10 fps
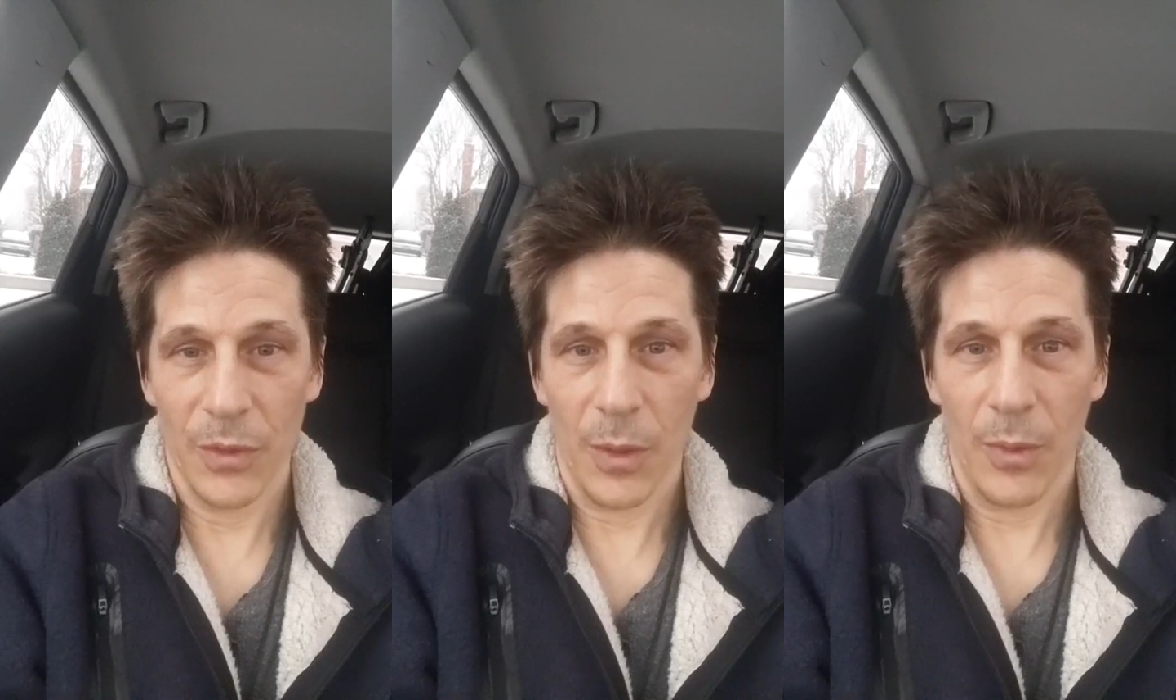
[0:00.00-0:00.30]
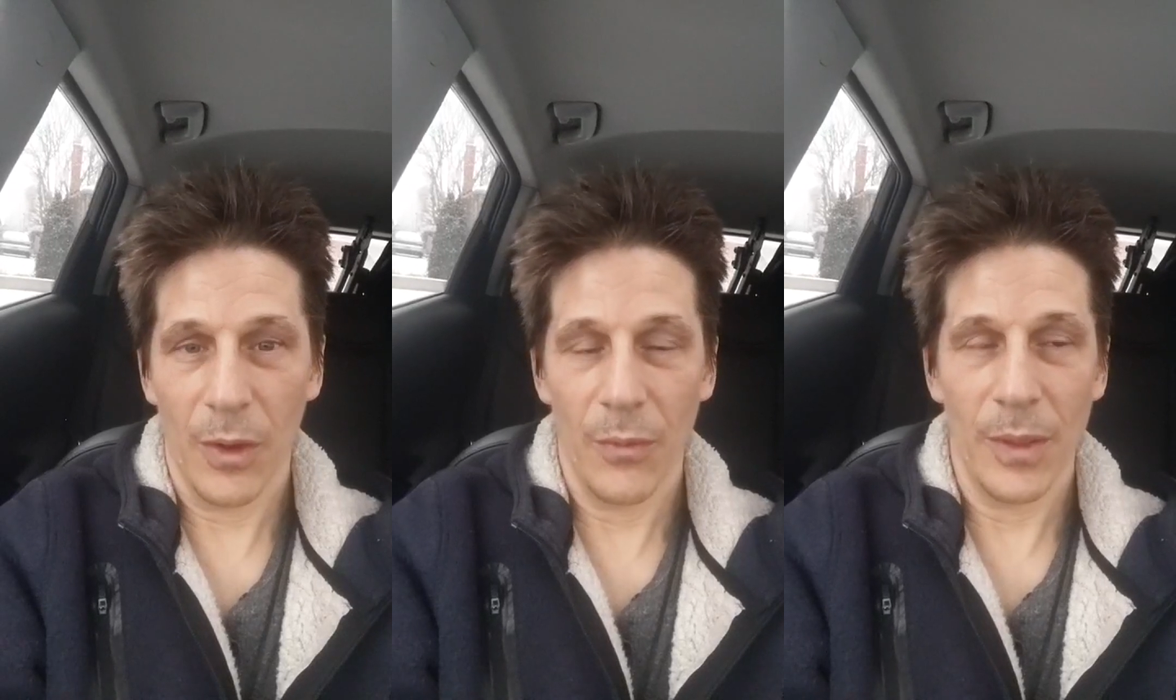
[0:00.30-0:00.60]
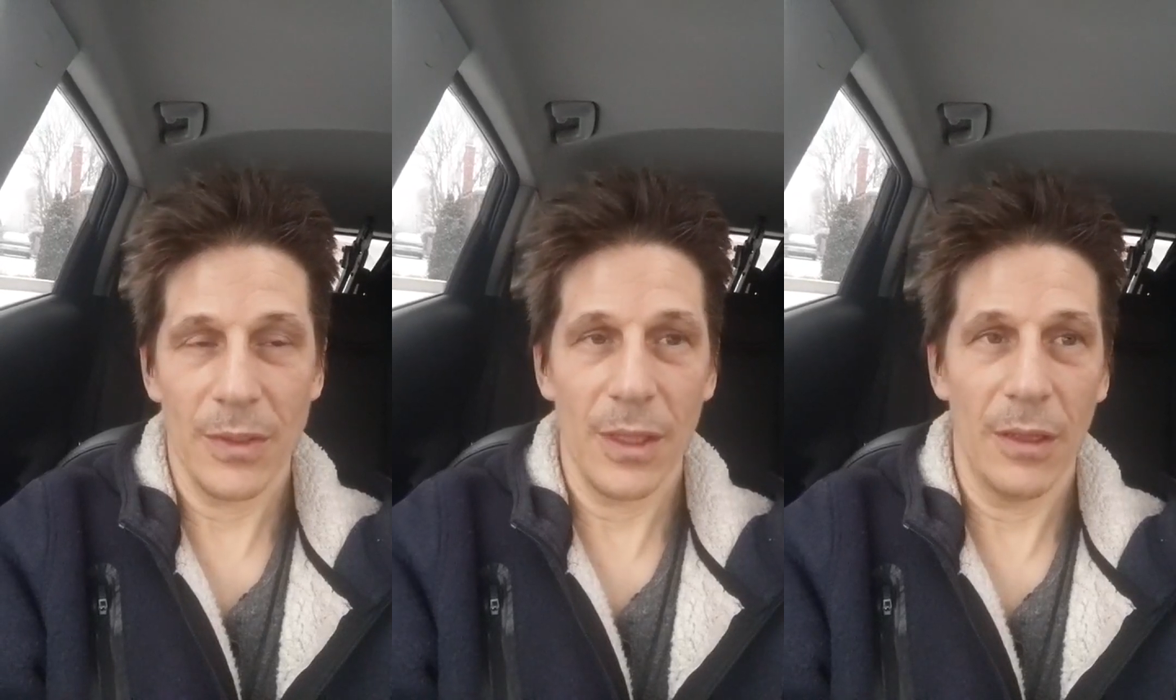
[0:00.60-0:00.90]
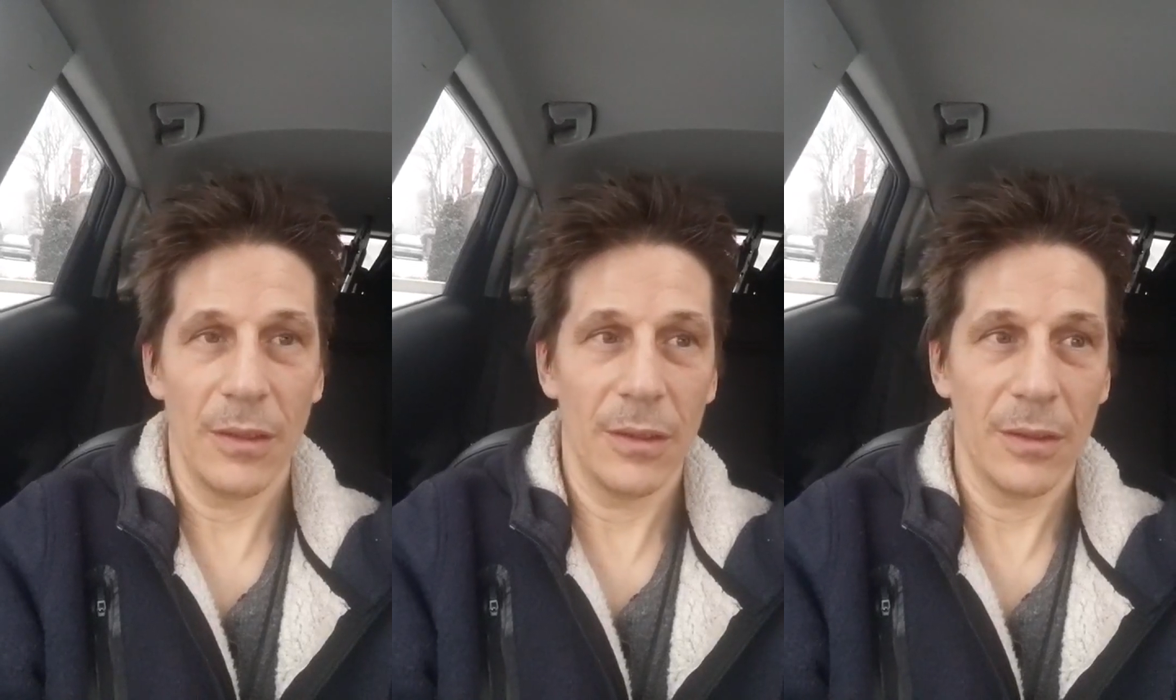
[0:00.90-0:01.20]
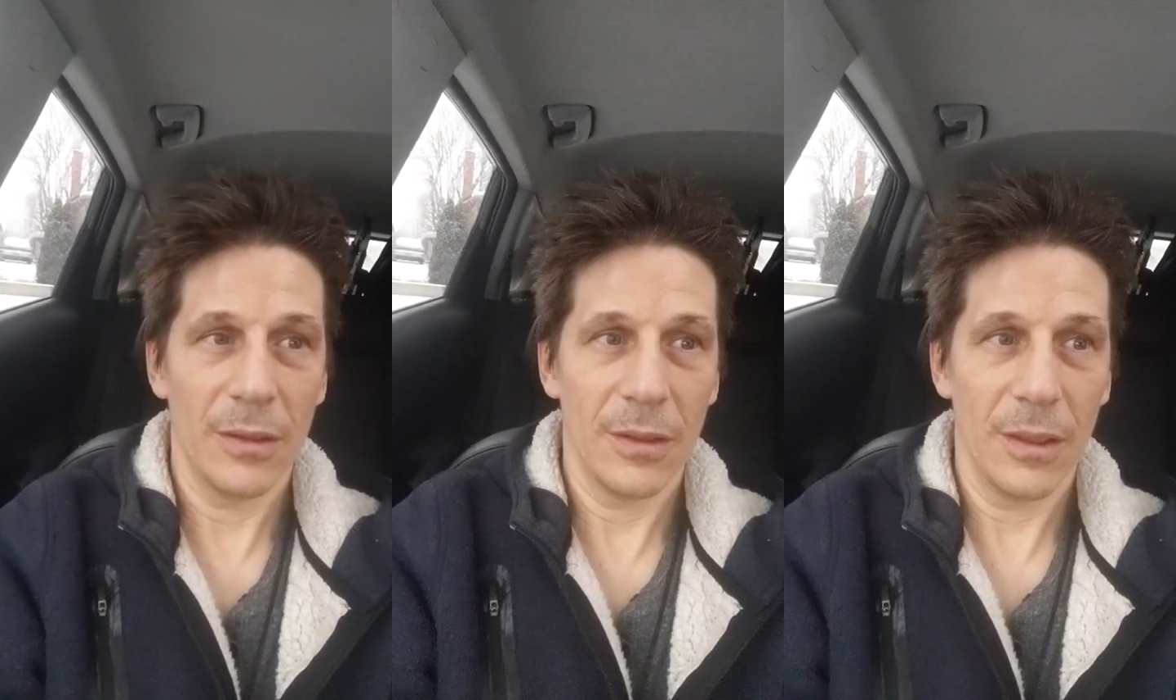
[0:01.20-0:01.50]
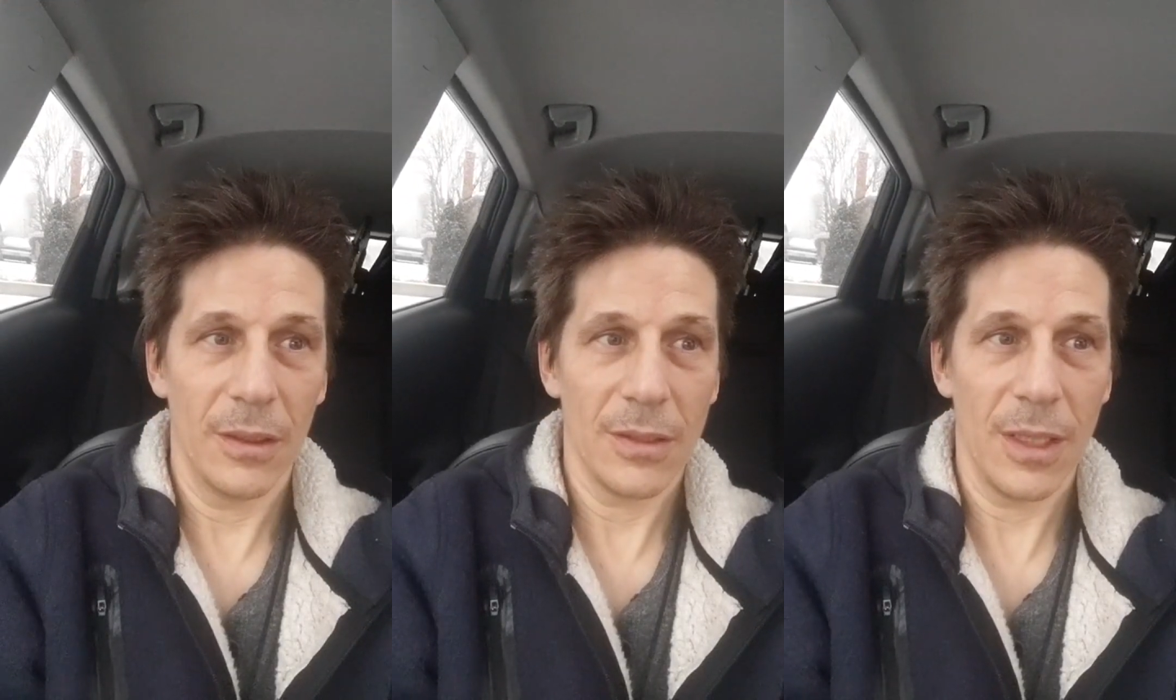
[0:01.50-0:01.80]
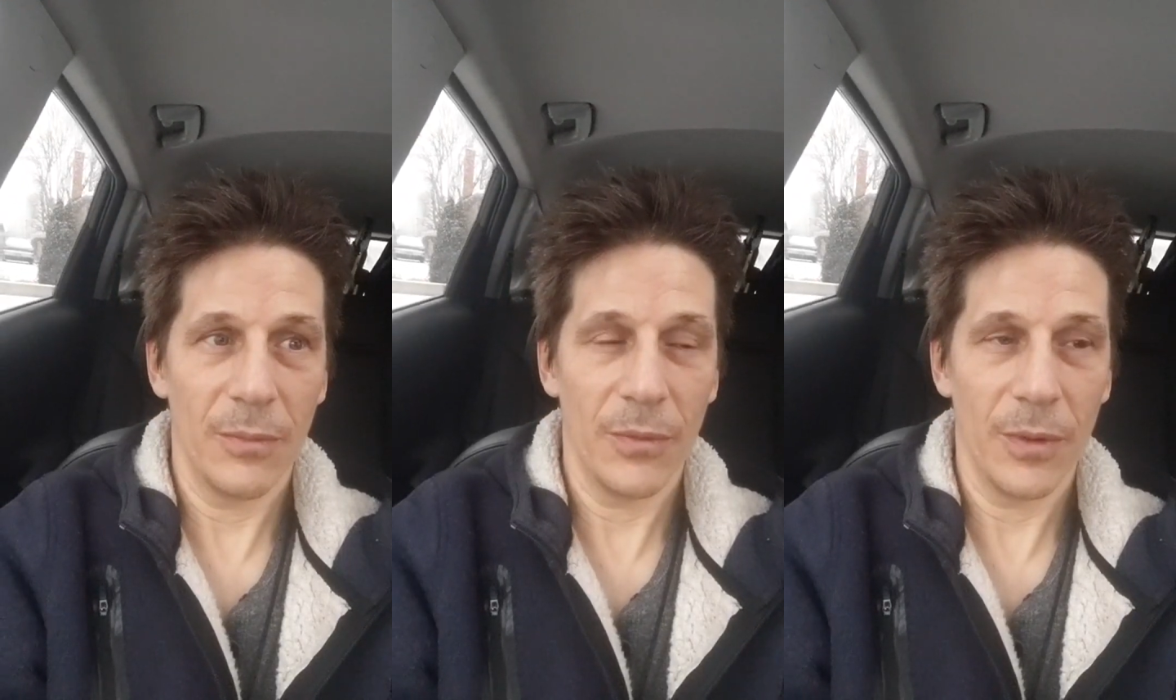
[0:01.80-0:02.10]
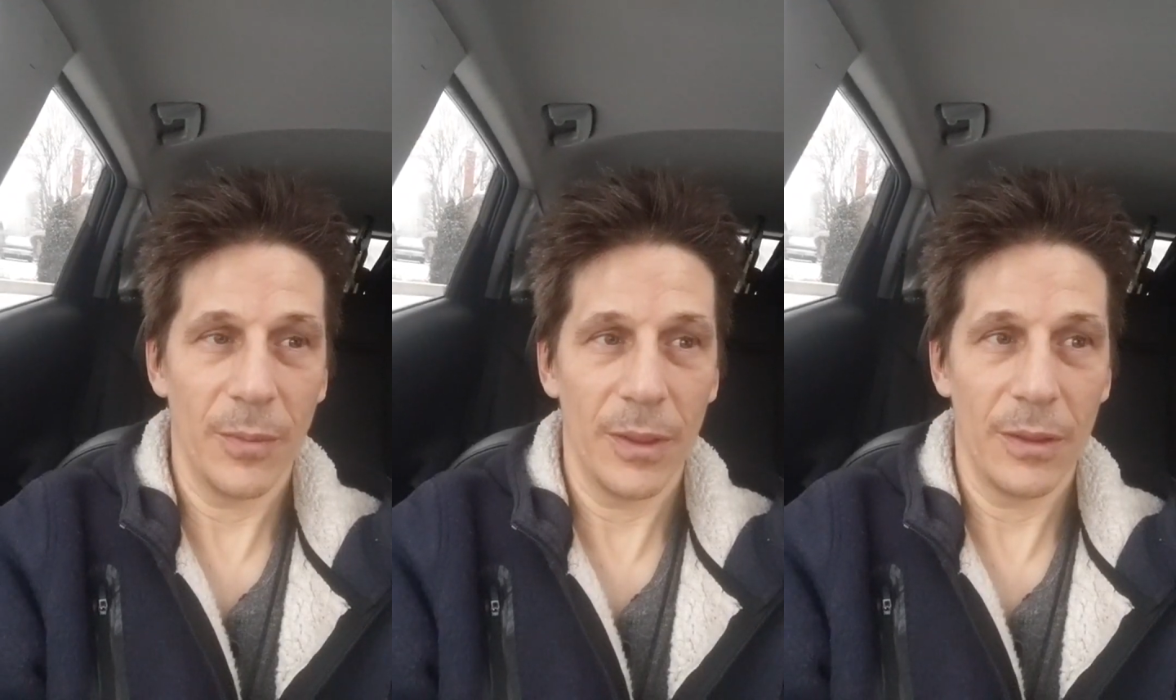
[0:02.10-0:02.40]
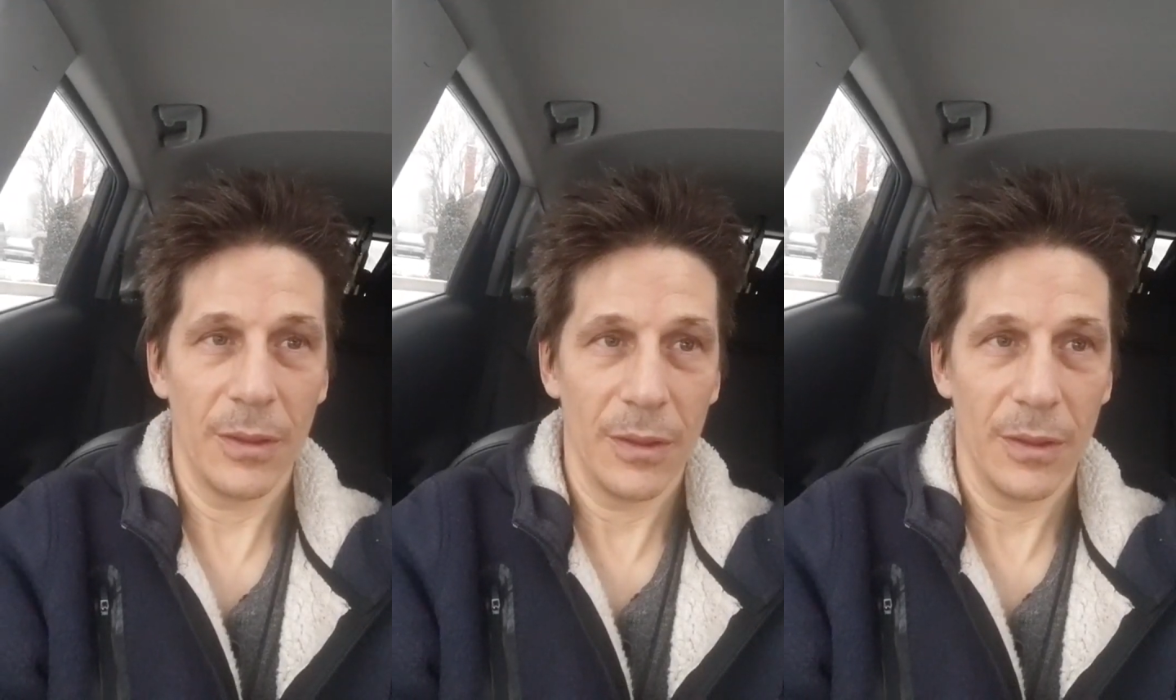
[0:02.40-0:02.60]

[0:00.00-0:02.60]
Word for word: dropping off my son. I slept for a bit,